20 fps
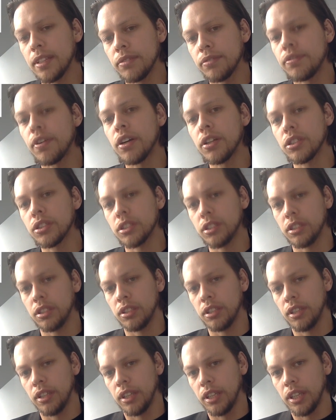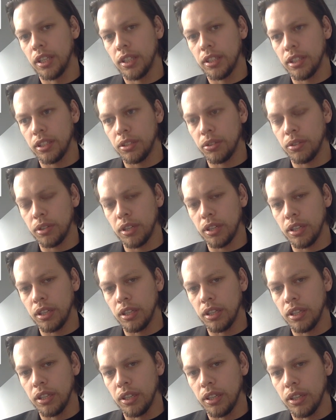function, that you
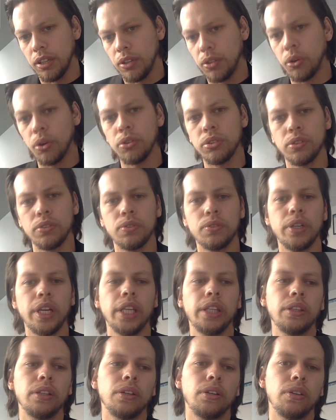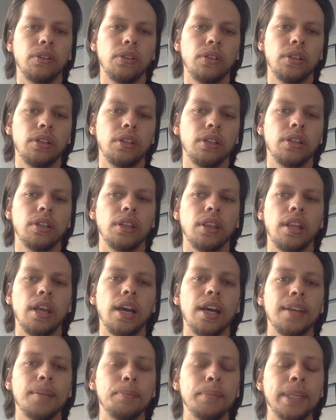can concentrate on
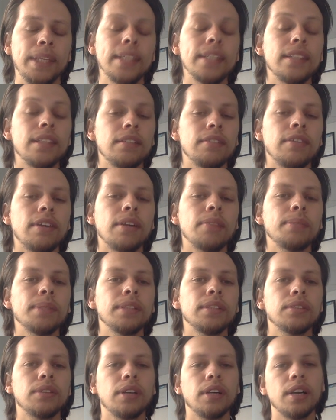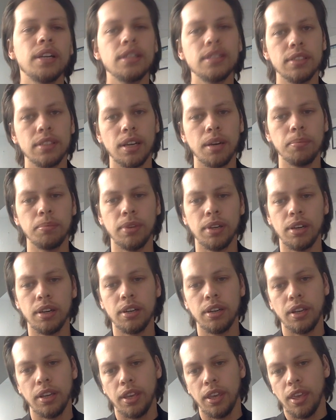the immediate environment. So I'm gonna stop there.
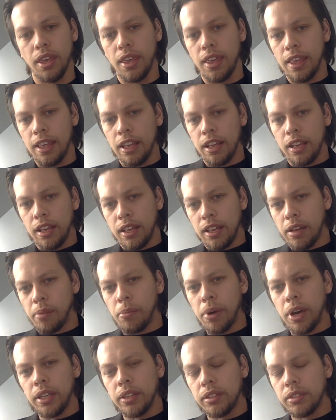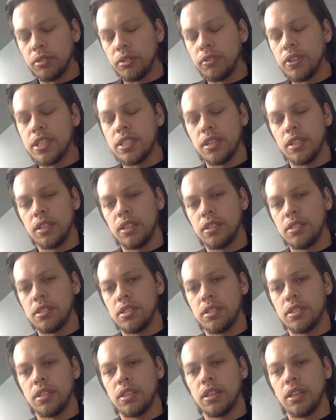I might revisit
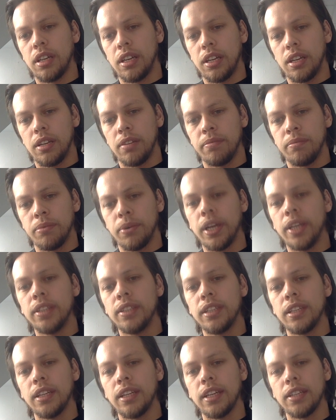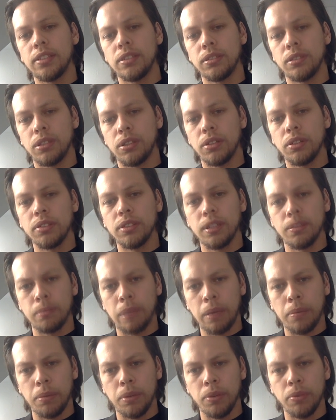this writing later on and
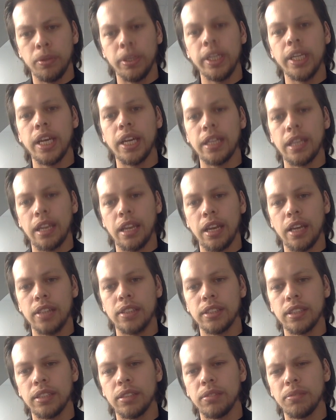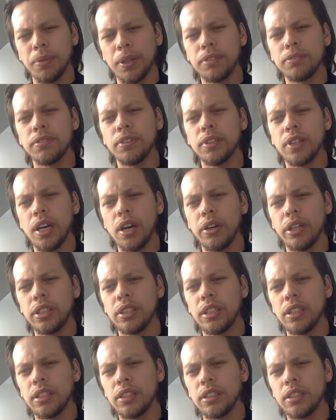maybe reanalyze it, but for now I
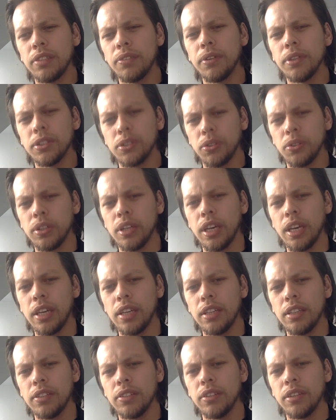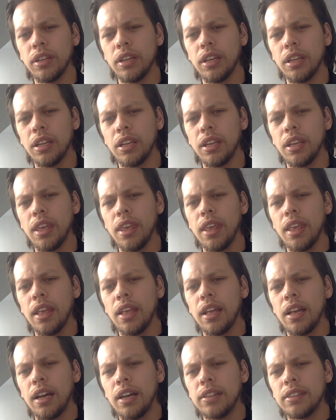think it was okay, and
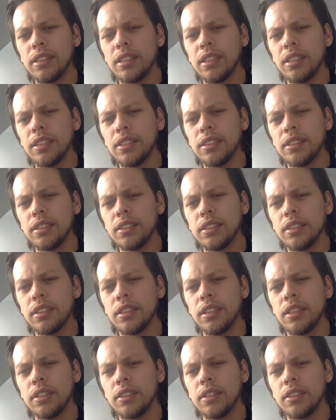I think it's